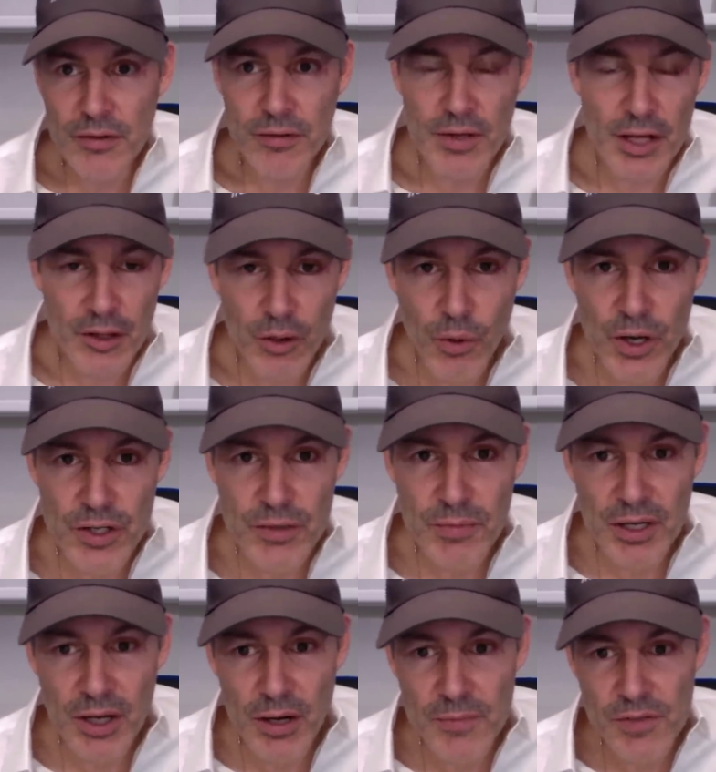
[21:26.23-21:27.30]
Then the question
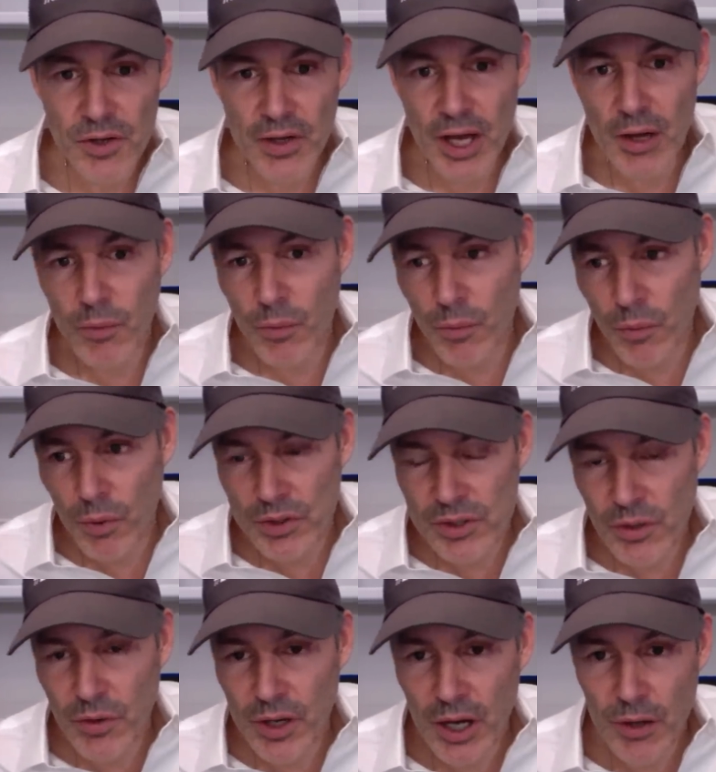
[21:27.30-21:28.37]
becomes okay, what's
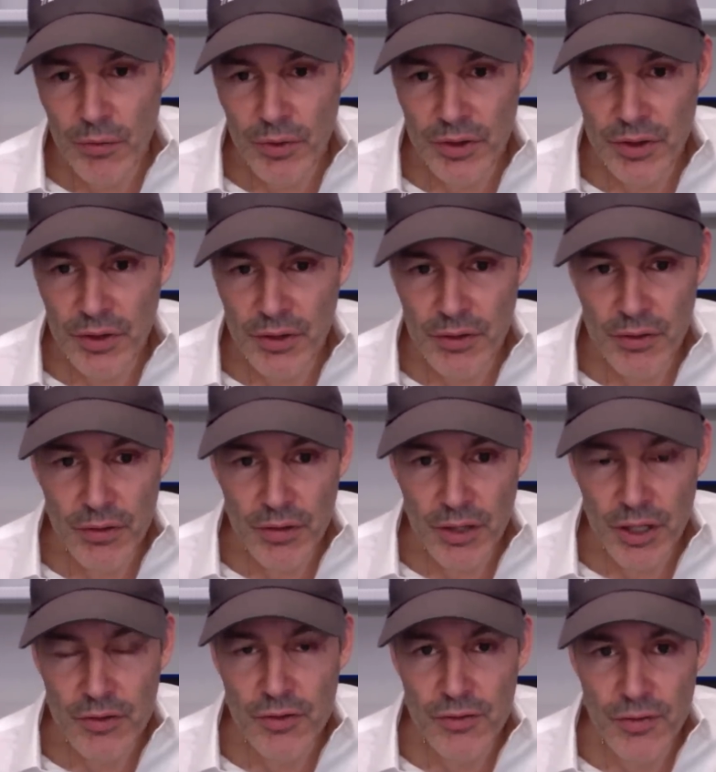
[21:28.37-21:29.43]
going on with
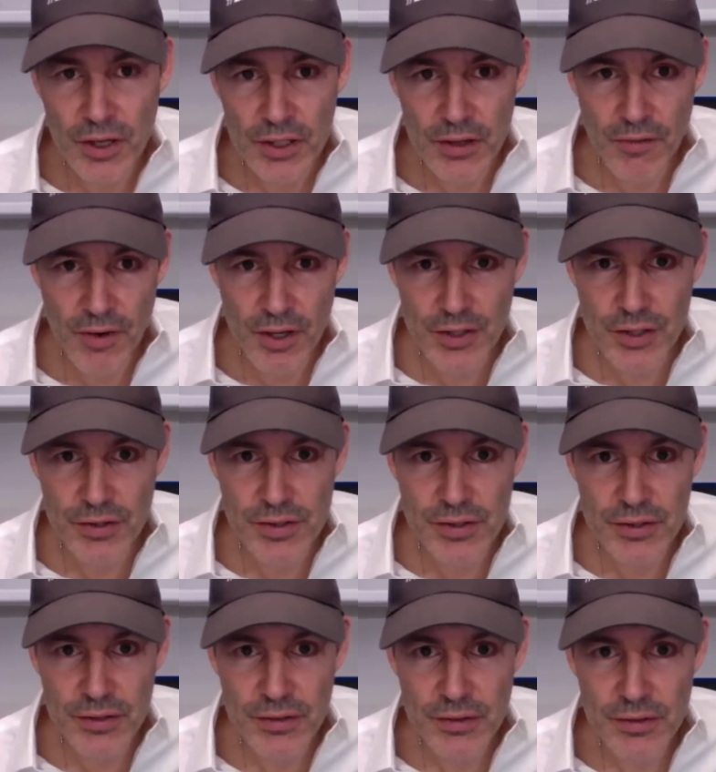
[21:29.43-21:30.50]
interest rate differentials?
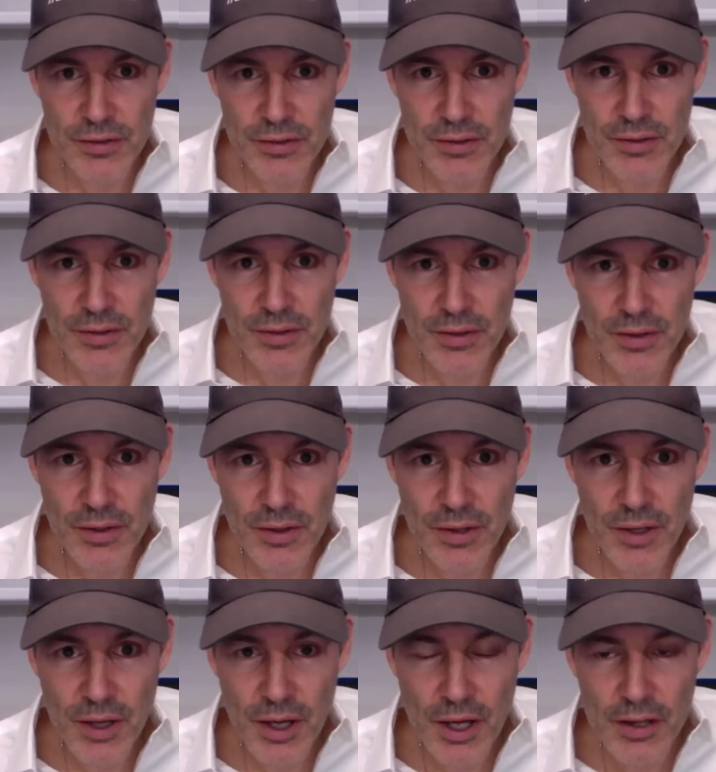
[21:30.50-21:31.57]

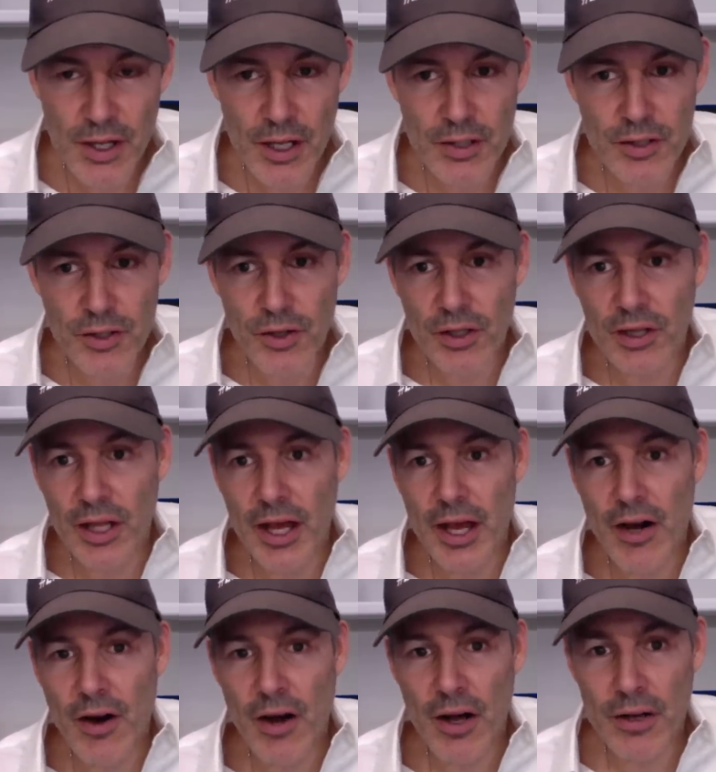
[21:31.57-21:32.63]
And then you could
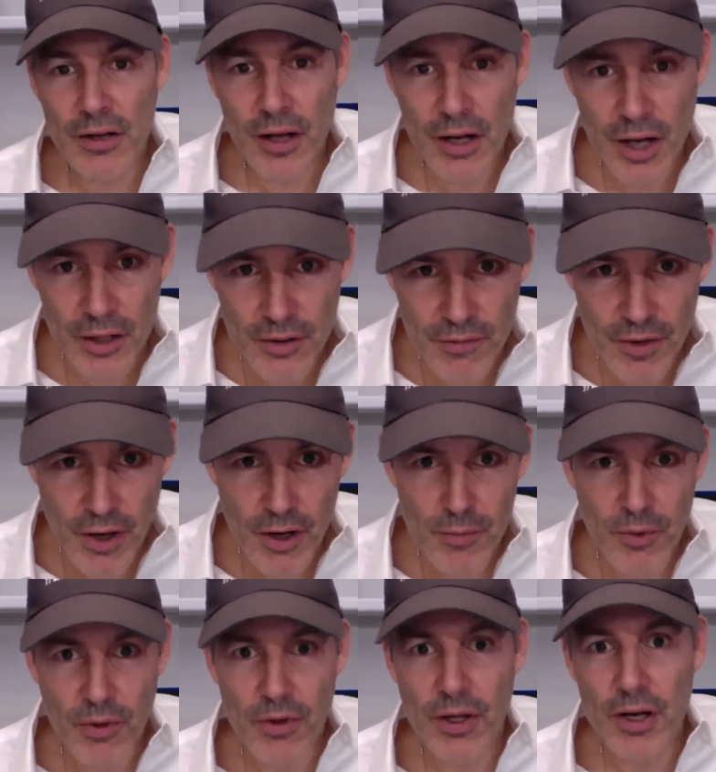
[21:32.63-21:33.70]
layer on another
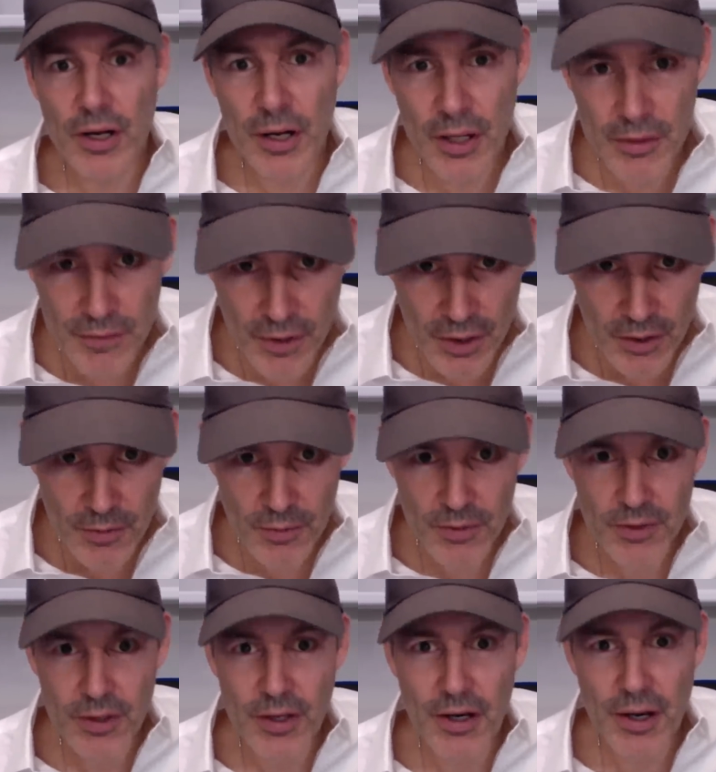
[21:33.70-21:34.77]
variable, and another
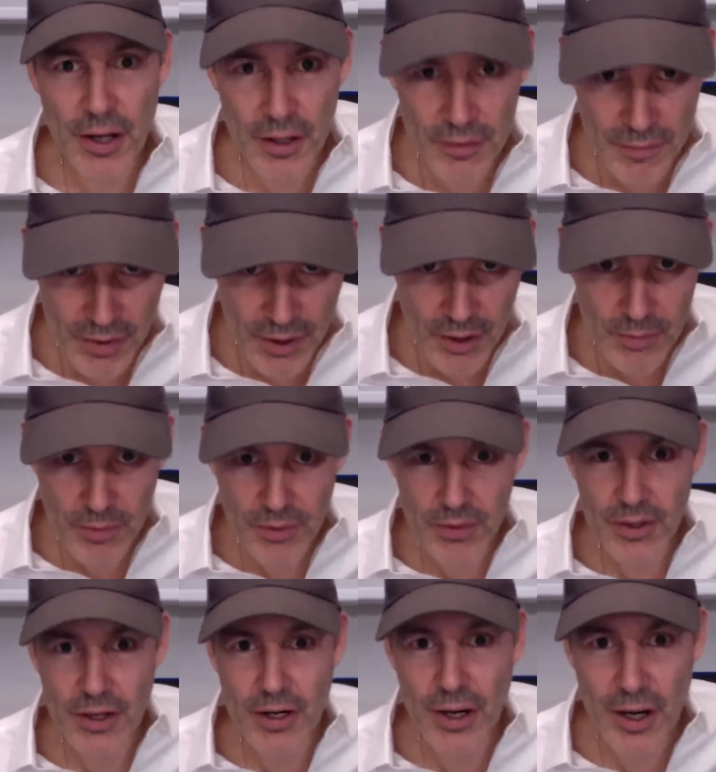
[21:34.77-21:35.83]
variable, and another variable,
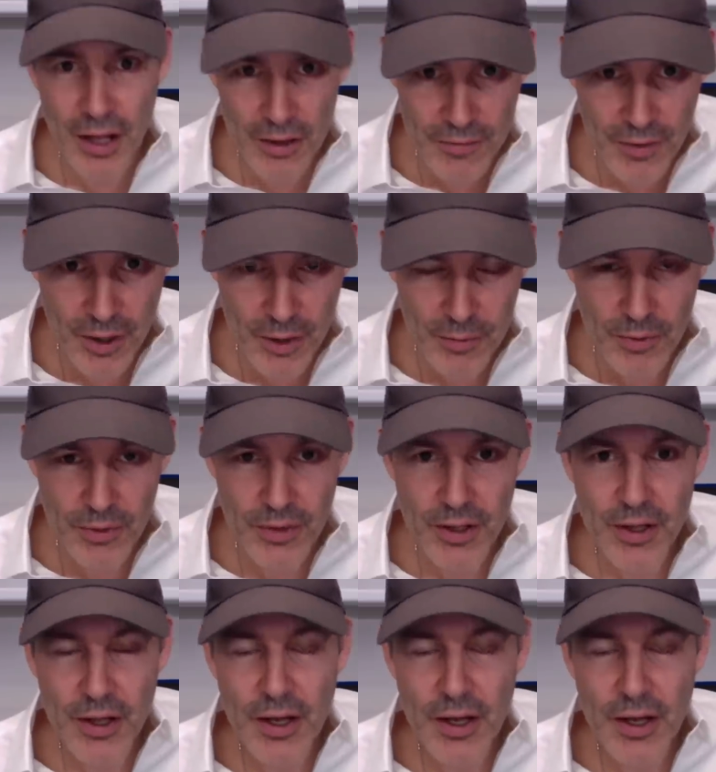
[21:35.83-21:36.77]
and another variable.